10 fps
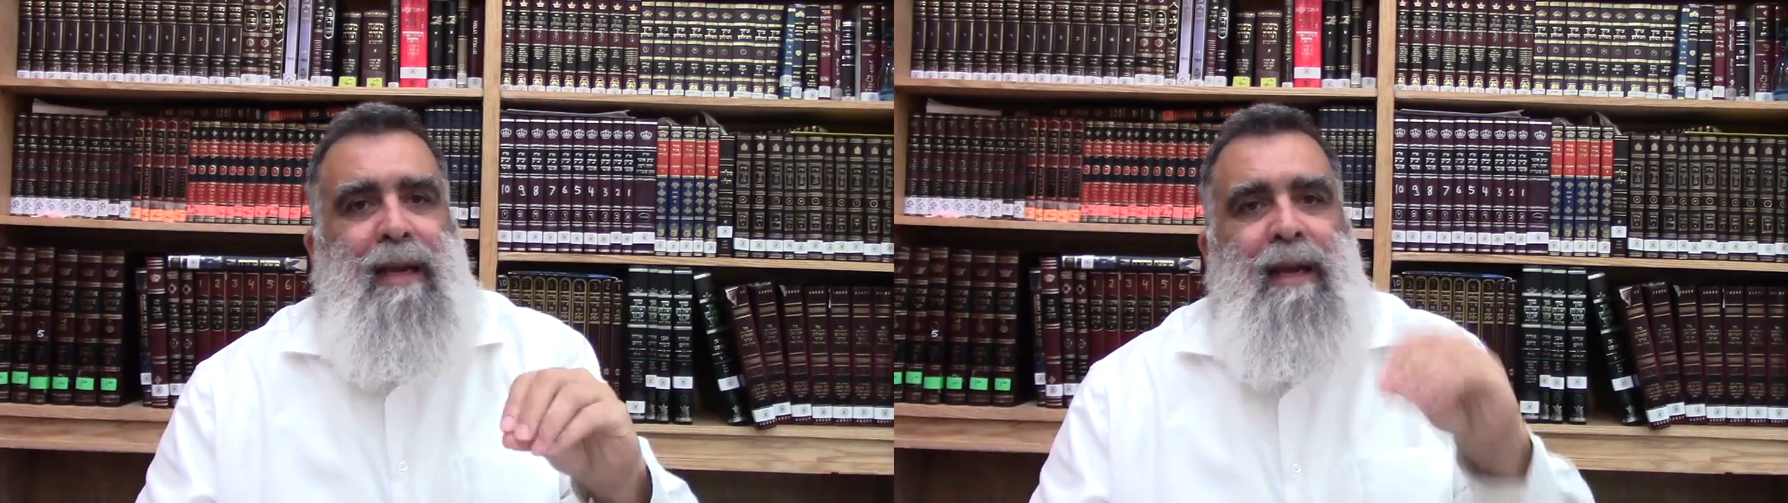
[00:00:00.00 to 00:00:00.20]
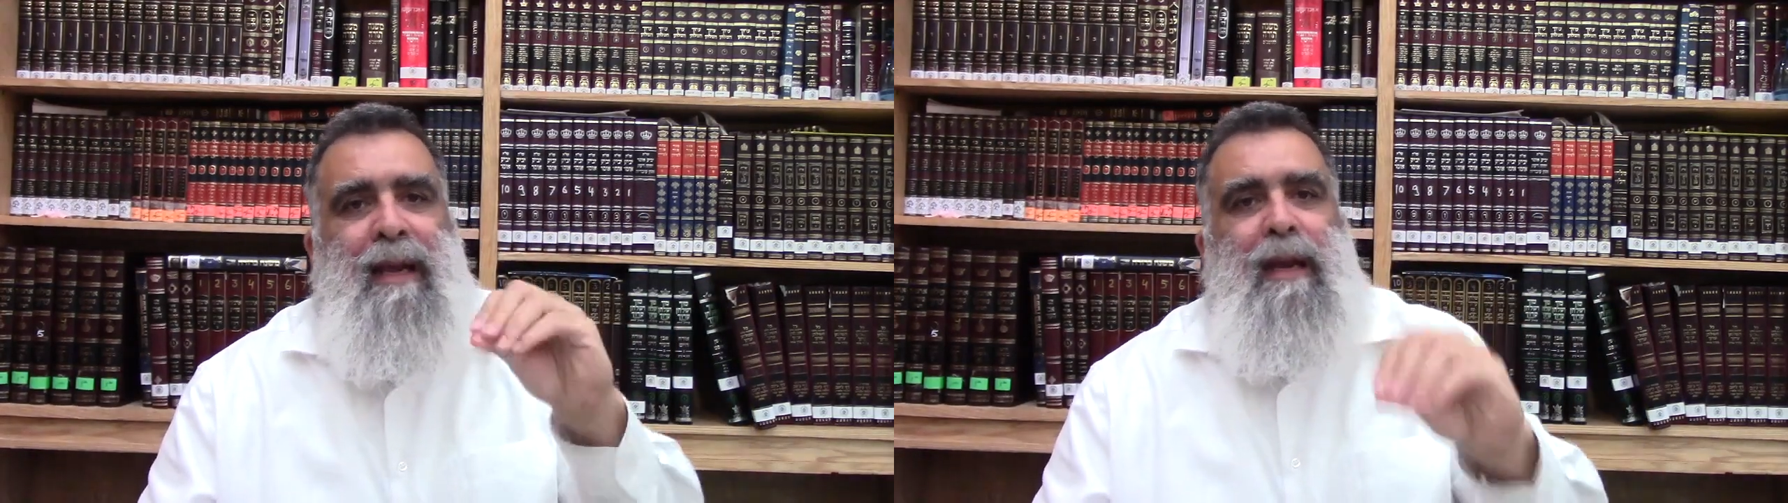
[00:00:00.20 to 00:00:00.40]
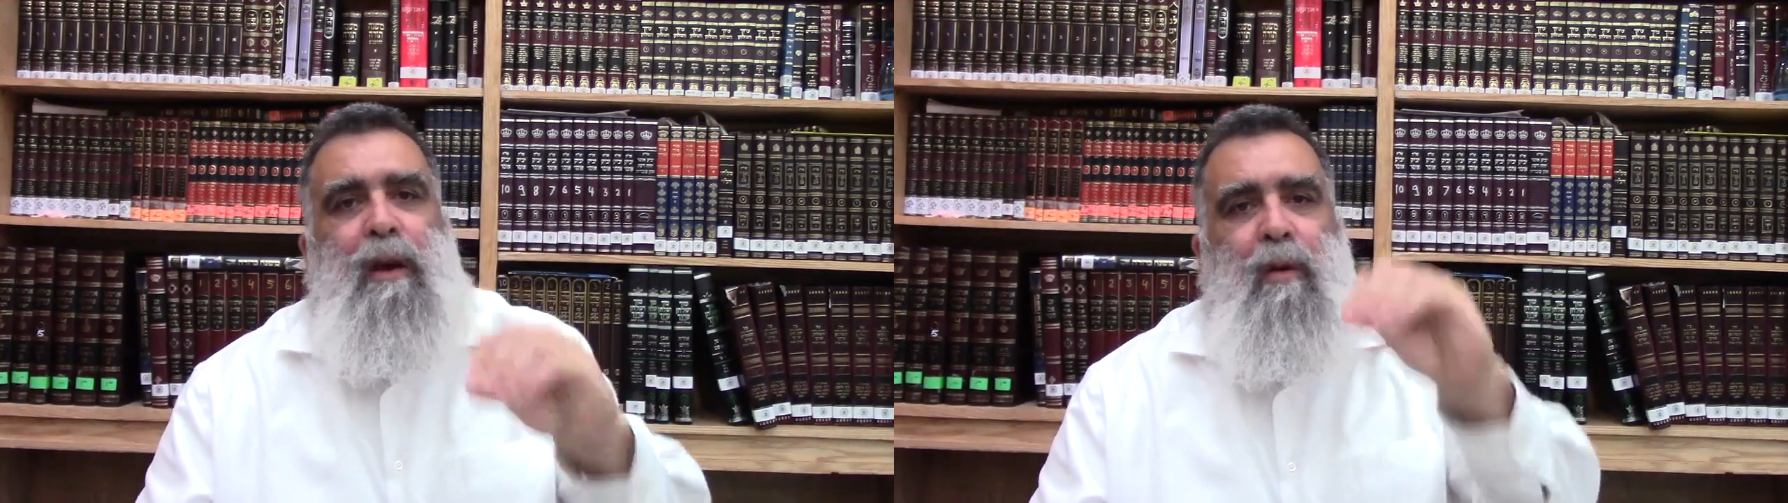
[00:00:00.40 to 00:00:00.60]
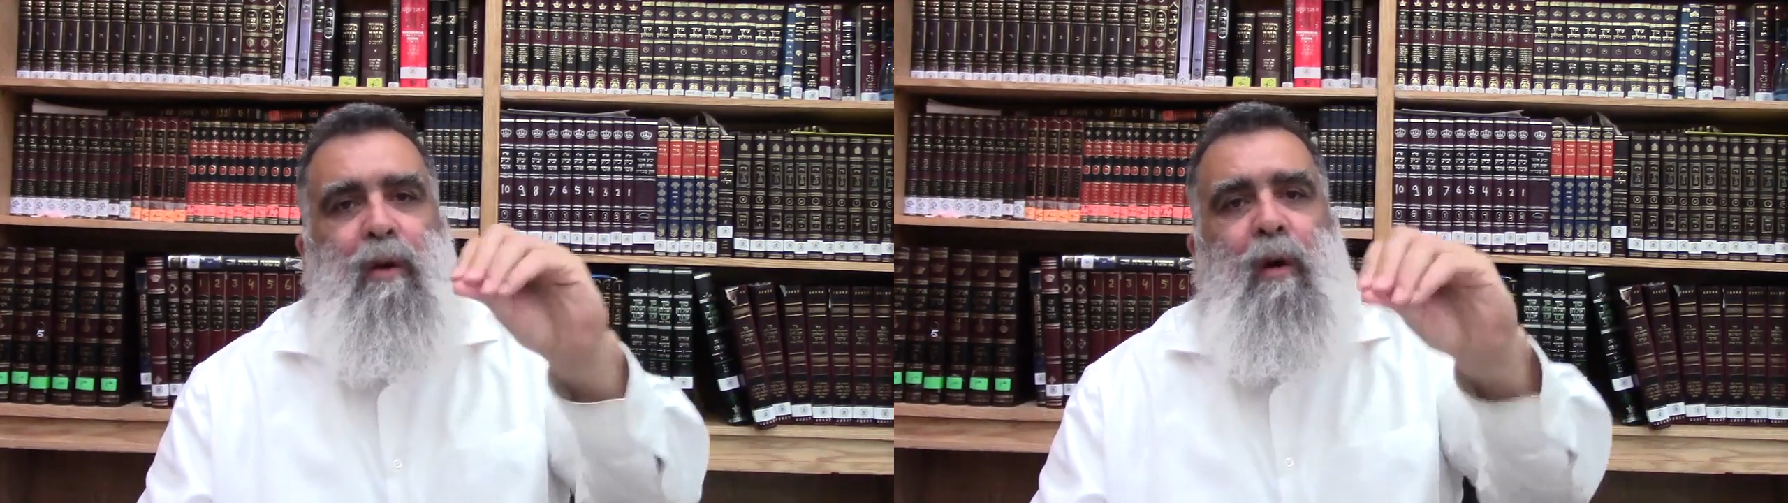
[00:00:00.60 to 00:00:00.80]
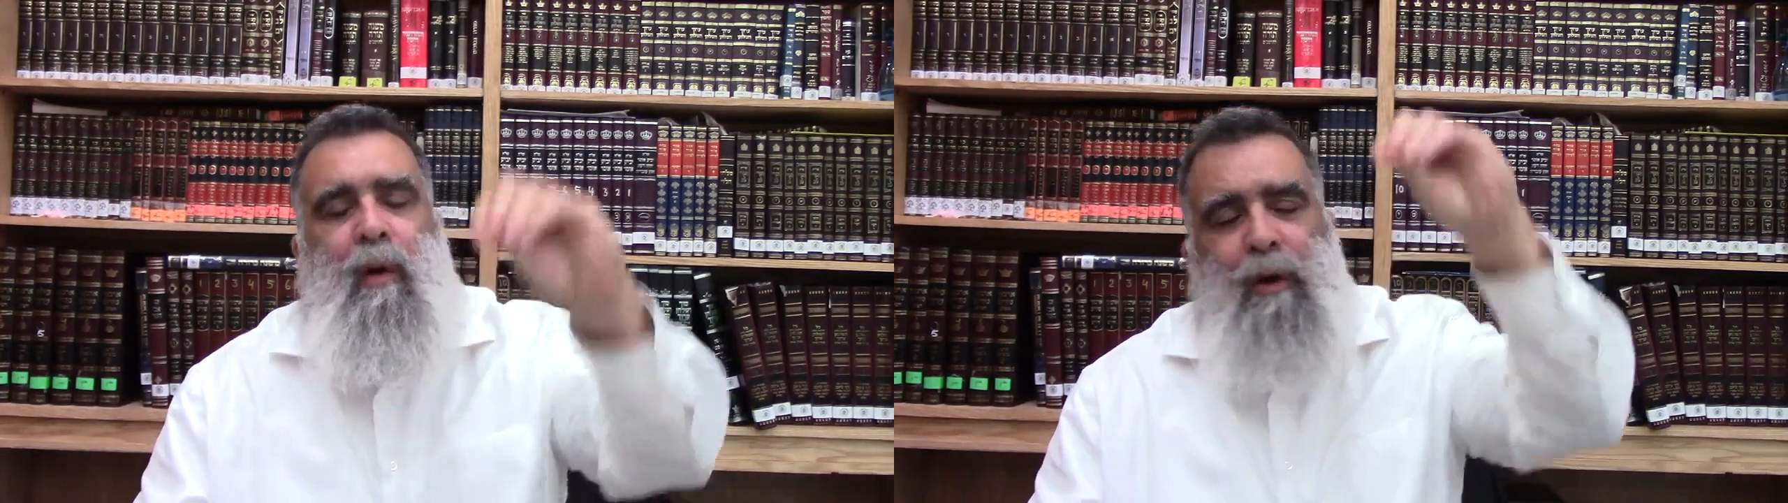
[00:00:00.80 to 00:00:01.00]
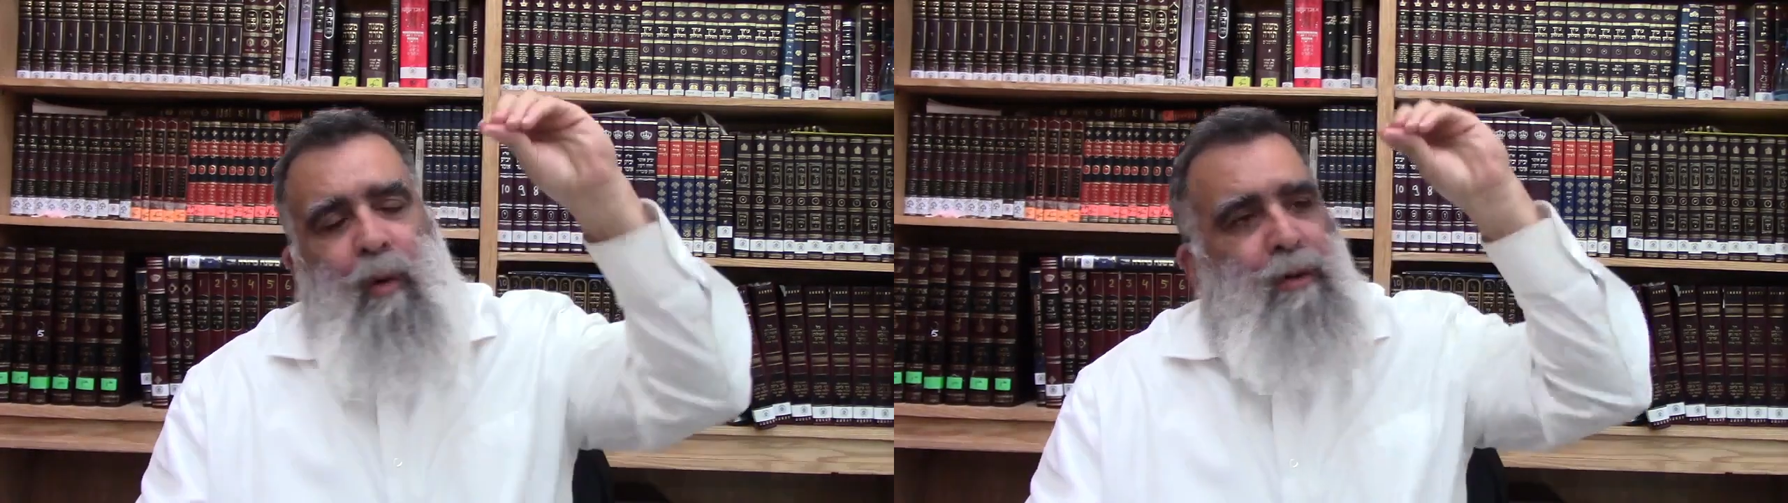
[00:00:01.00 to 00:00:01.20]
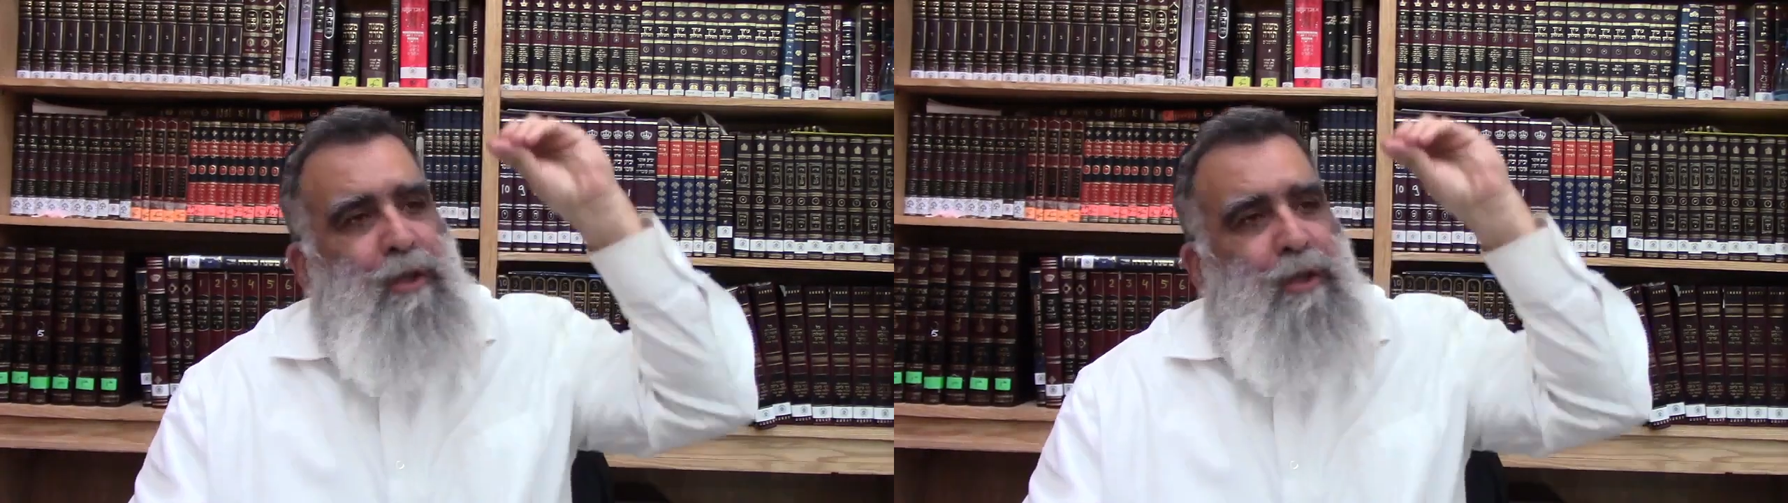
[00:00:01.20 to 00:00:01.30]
didn't let you go. You were